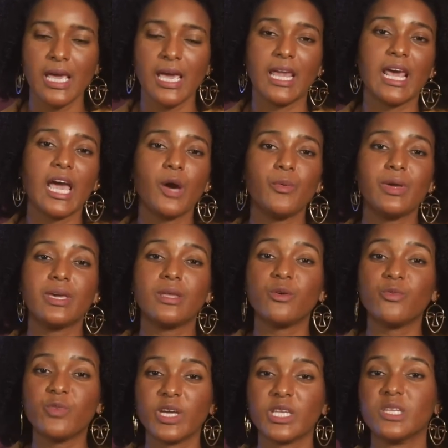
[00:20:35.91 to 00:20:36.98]
and how we can
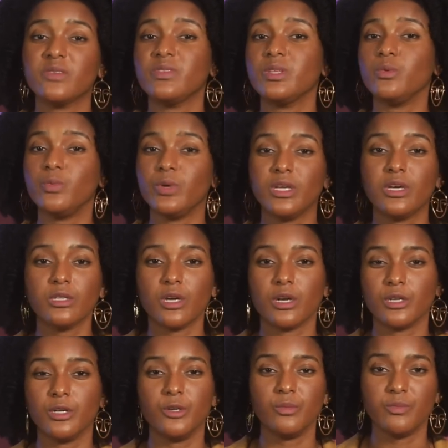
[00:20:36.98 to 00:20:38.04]
effectively wield
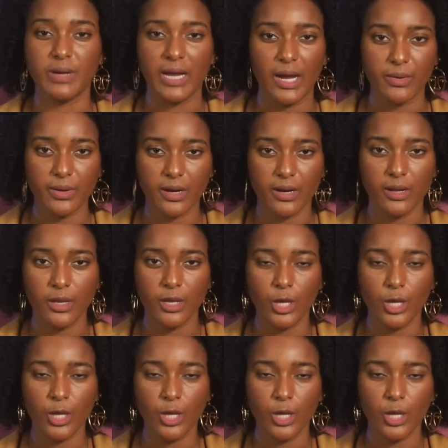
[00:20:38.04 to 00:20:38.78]
our own power.